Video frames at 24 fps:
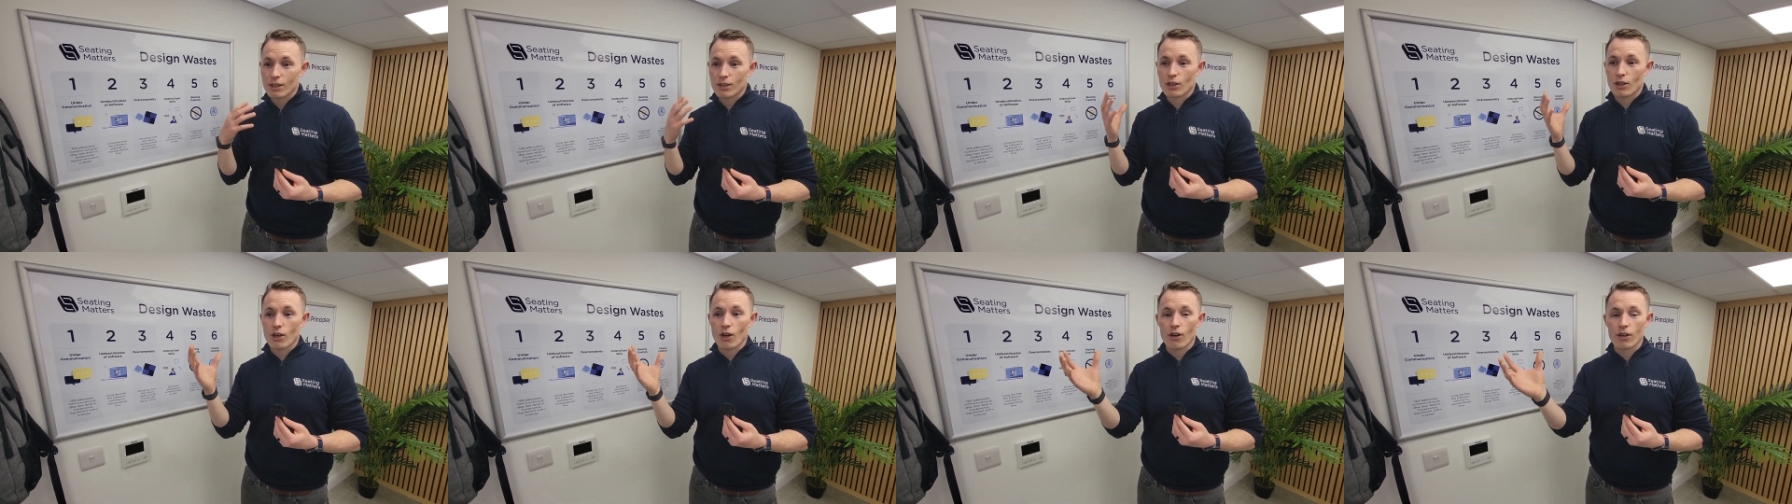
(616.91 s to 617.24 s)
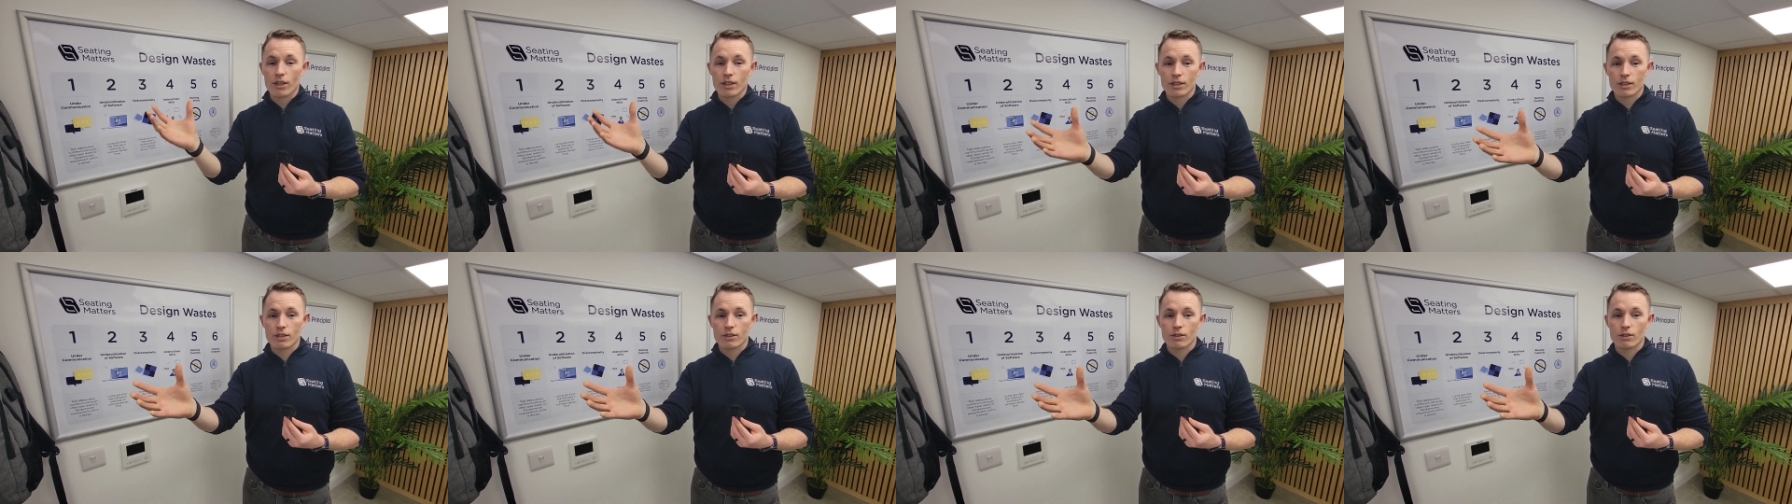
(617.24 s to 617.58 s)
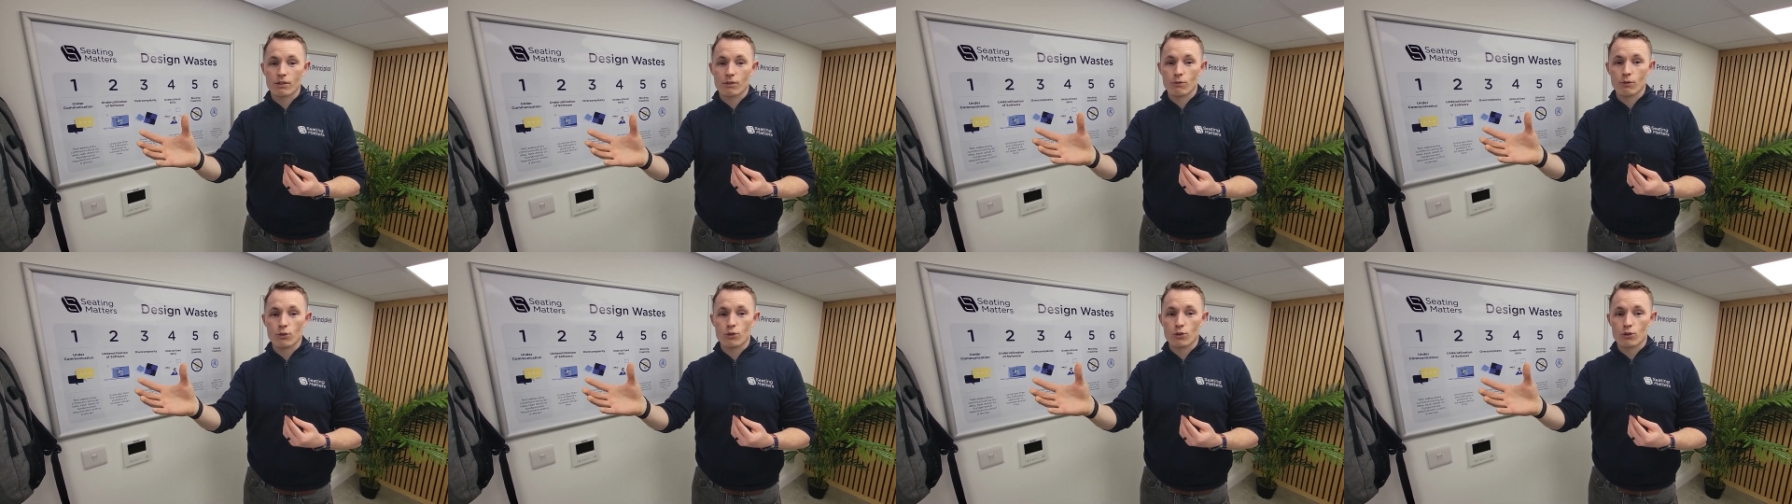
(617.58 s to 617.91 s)
Gary's
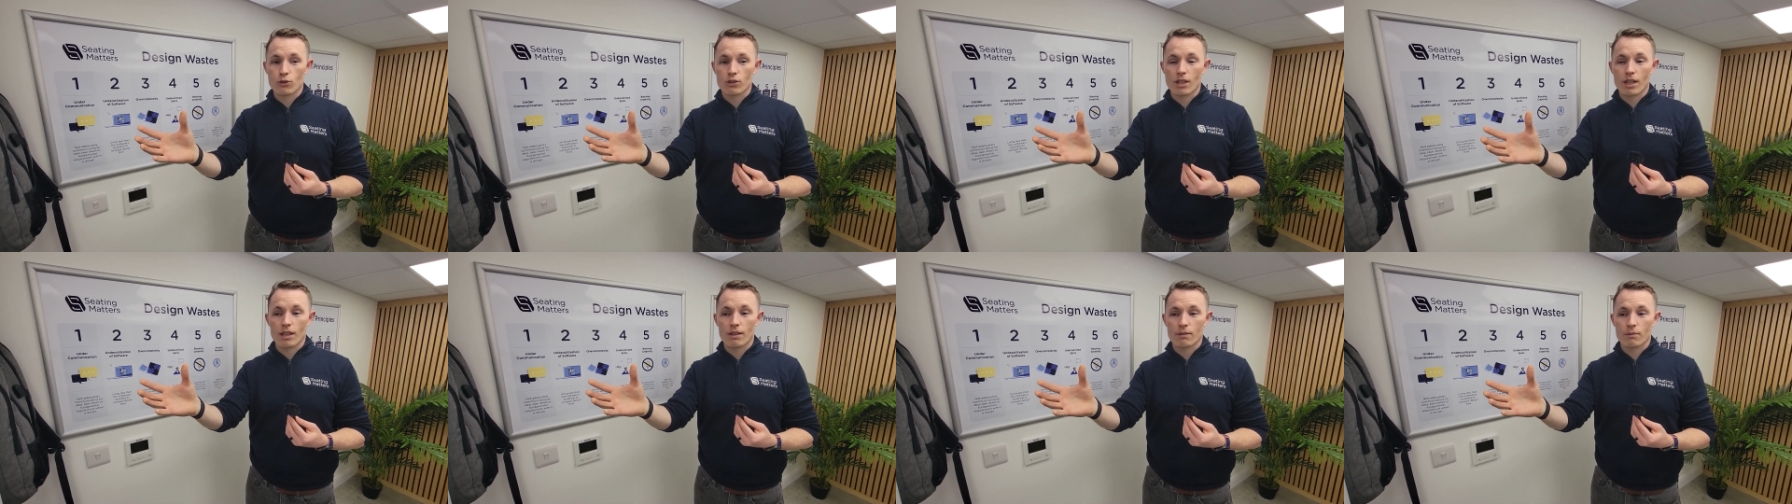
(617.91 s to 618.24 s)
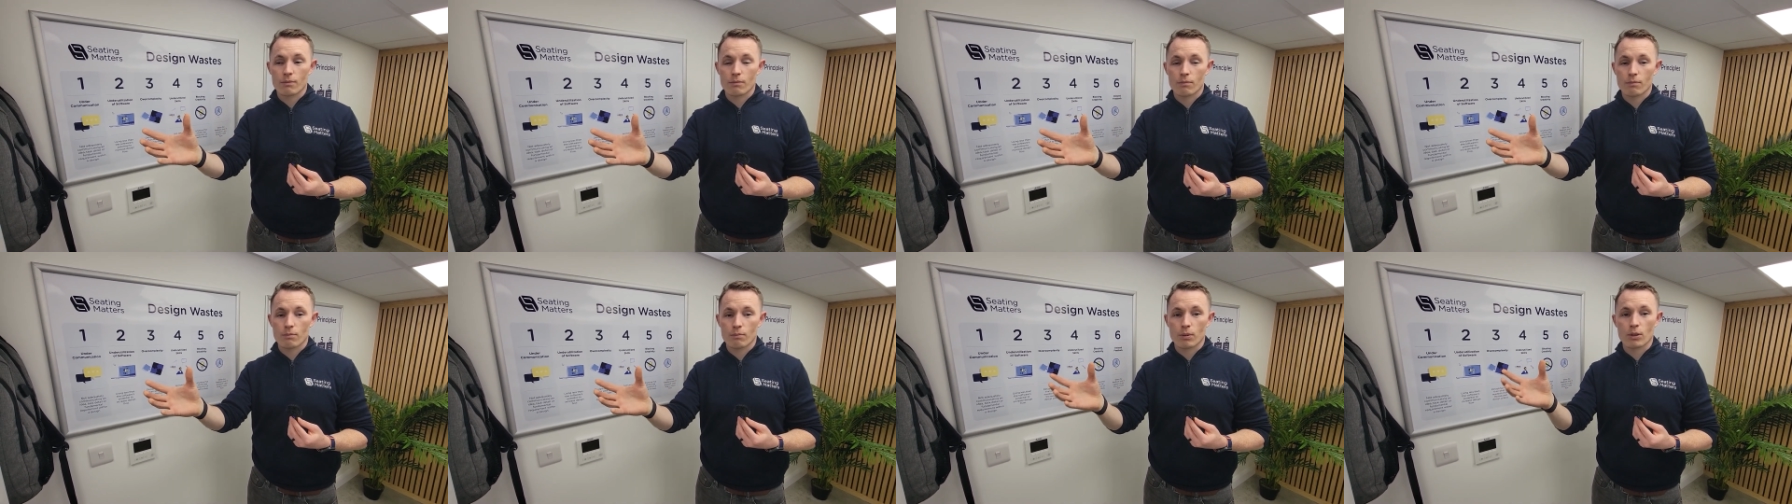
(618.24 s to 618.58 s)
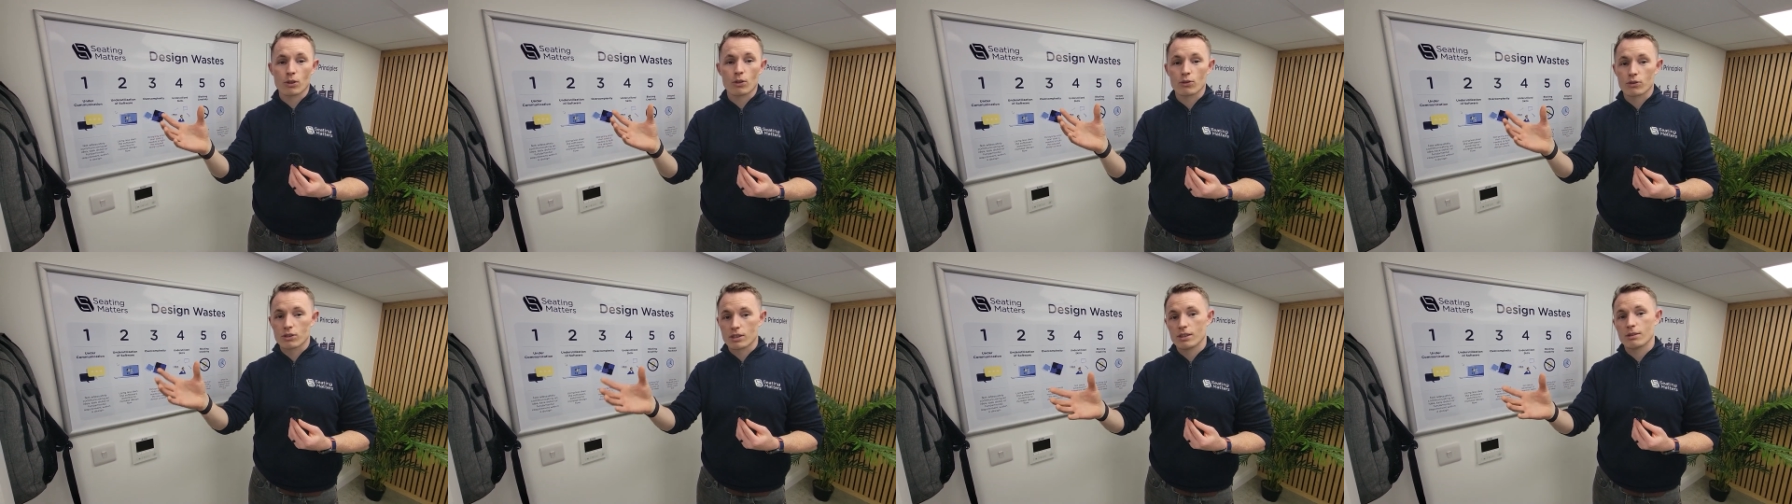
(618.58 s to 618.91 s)
reduced that
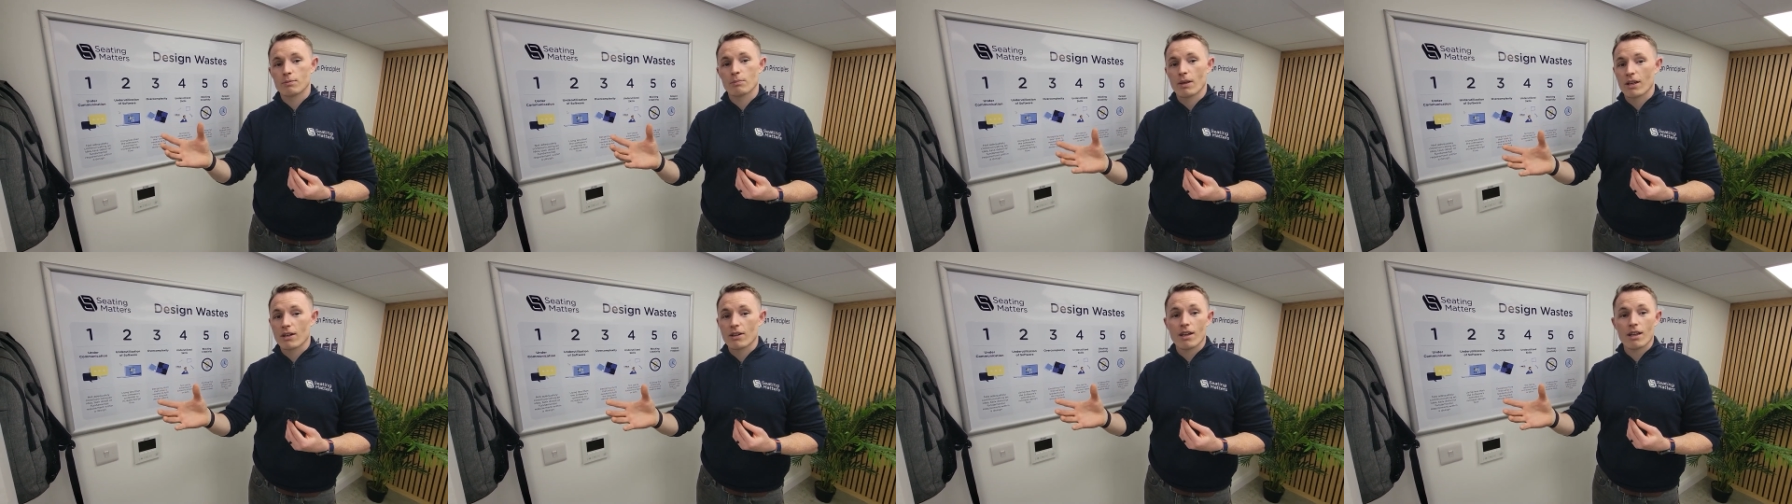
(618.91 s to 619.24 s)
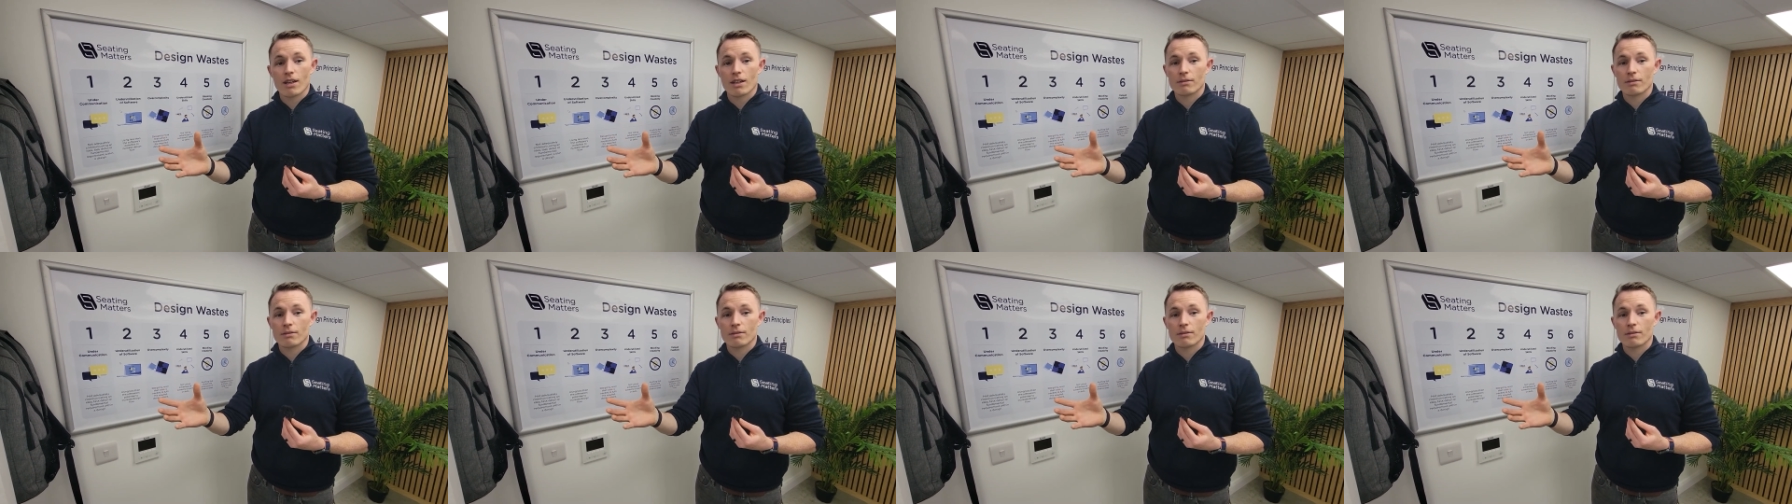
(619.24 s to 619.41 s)
because he's better at